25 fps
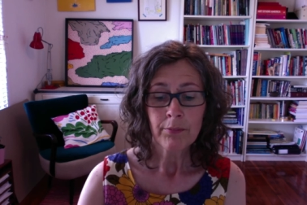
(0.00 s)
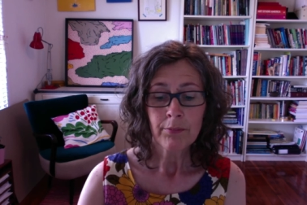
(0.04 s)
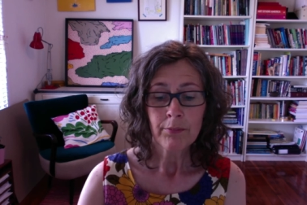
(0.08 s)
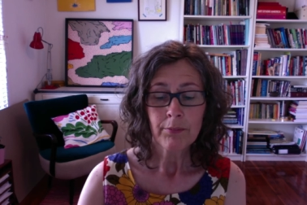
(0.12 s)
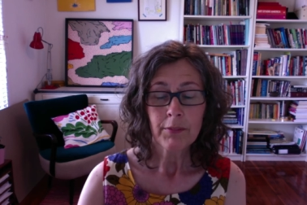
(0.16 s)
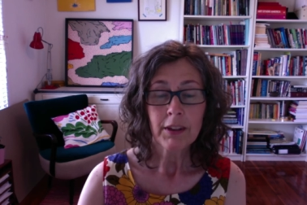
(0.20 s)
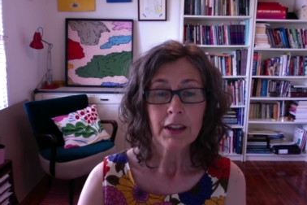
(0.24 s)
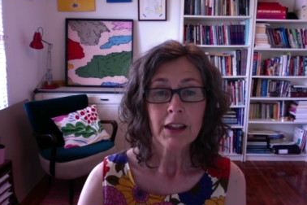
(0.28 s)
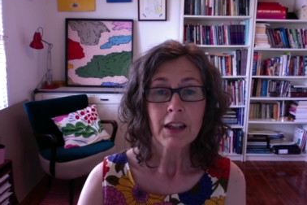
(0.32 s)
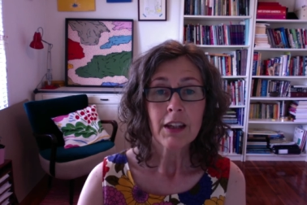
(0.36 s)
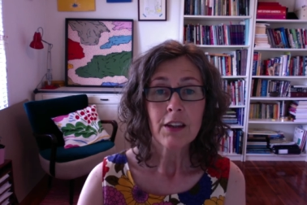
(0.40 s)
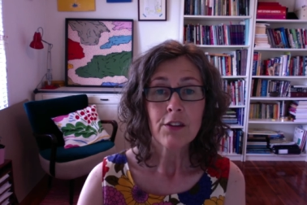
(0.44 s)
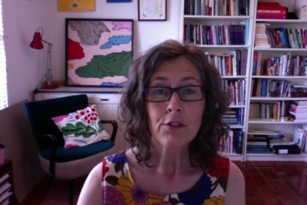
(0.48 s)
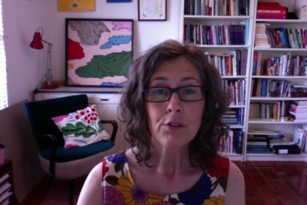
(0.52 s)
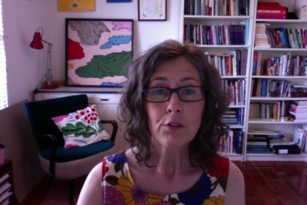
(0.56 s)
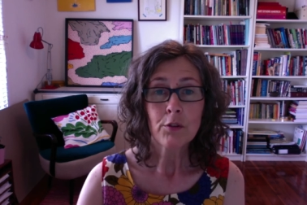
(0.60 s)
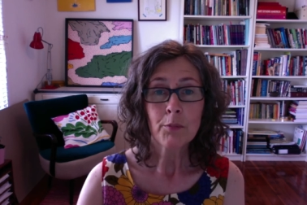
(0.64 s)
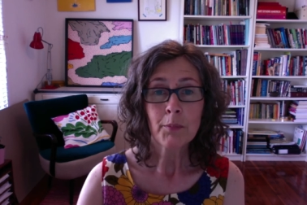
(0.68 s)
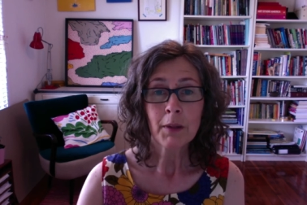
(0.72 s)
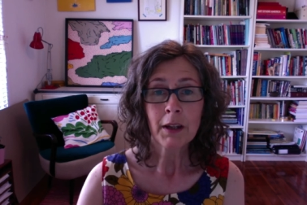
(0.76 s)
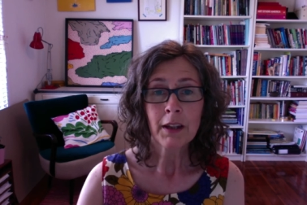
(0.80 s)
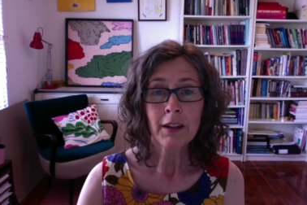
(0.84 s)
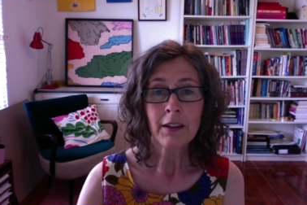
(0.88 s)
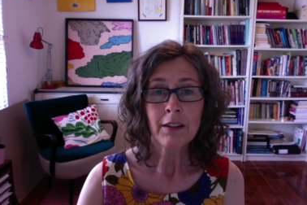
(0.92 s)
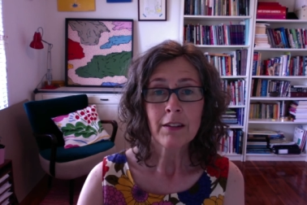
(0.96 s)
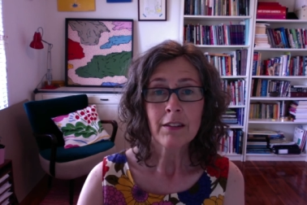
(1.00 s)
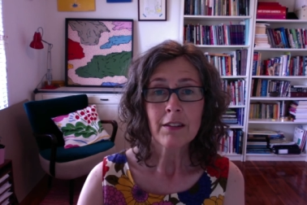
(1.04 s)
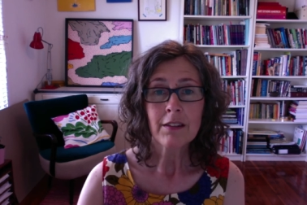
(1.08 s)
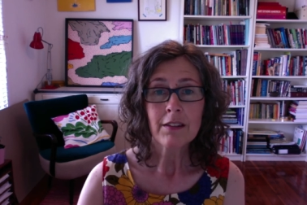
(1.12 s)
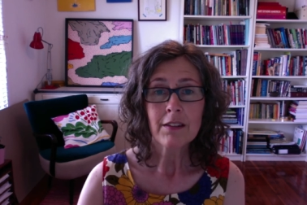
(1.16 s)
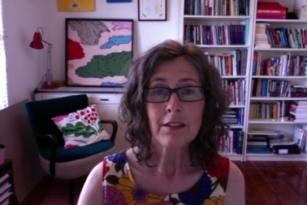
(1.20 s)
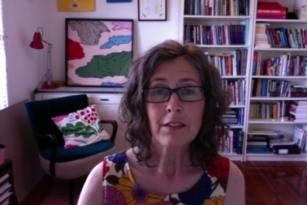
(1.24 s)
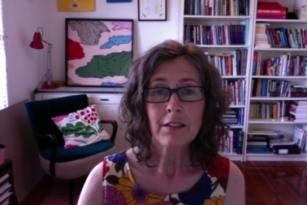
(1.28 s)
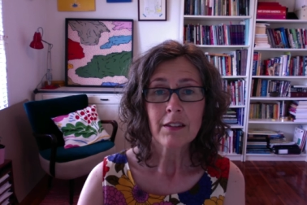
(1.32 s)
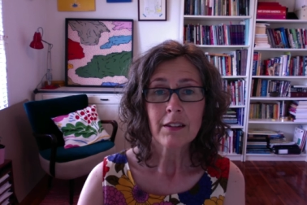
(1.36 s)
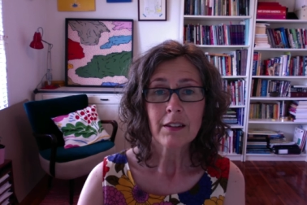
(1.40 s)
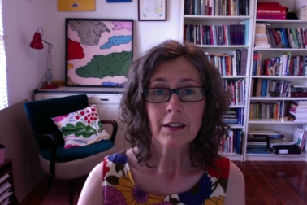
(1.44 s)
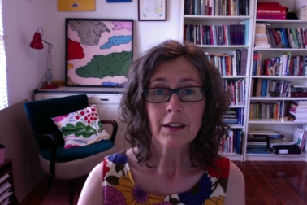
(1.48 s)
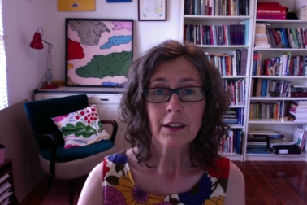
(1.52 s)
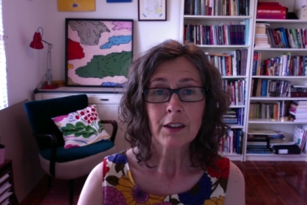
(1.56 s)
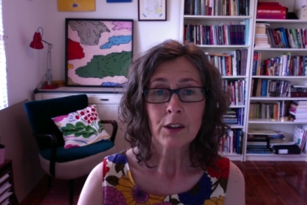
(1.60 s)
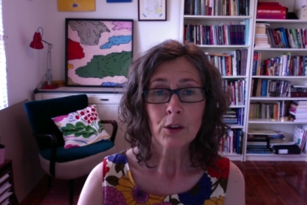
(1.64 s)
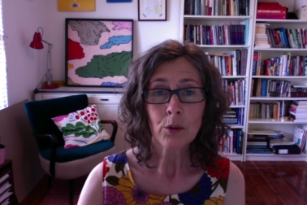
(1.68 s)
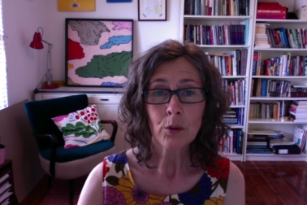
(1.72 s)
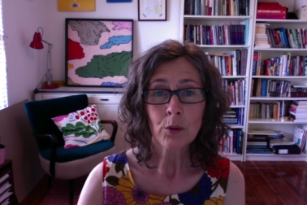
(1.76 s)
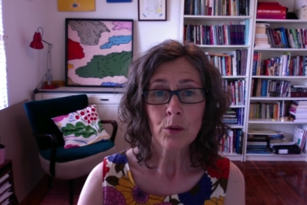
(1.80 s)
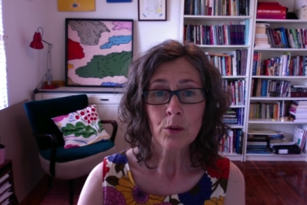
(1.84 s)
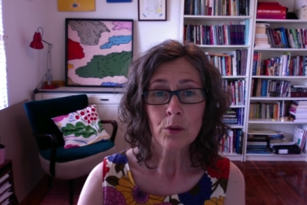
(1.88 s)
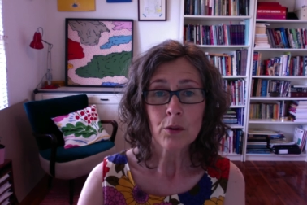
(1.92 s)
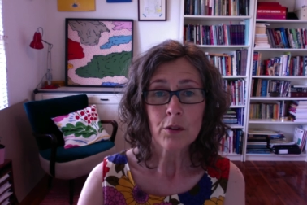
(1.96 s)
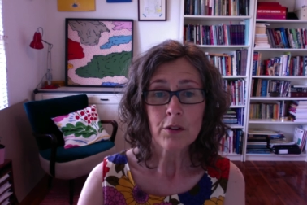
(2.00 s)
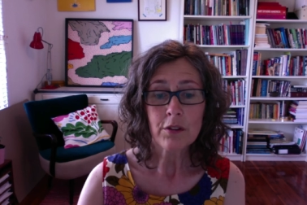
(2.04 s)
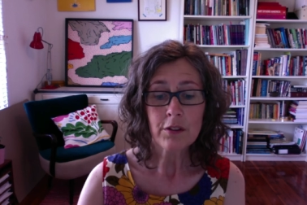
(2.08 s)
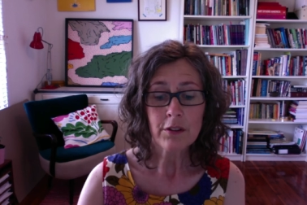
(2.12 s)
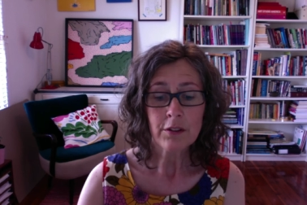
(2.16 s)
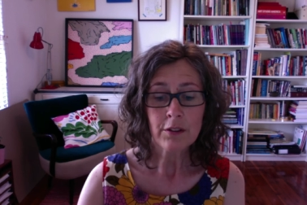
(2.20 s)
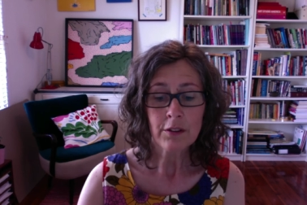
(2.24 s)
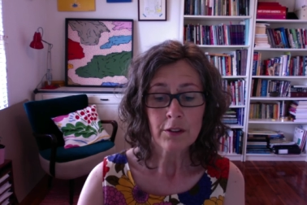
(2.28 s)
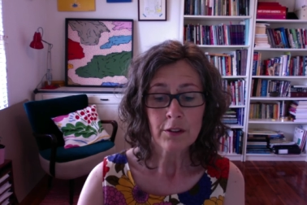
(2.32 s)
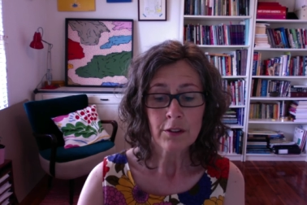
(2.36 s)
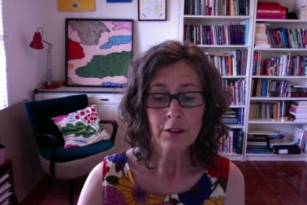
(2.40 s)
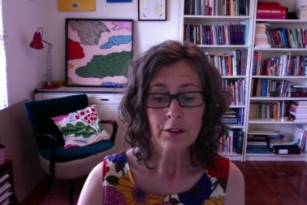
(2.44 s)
but these remains are yours.